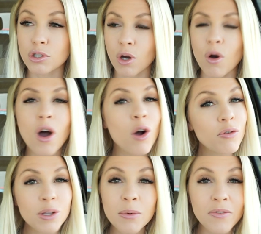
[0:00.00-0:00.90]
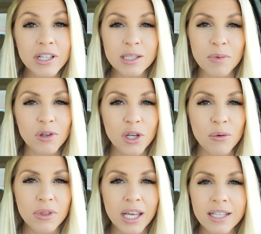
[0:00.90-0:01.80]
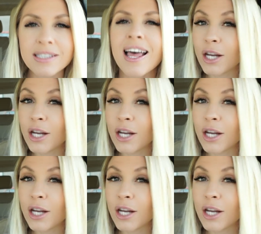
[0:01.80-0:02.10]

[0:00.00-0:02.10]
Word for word: So hopefully we find some other cute things.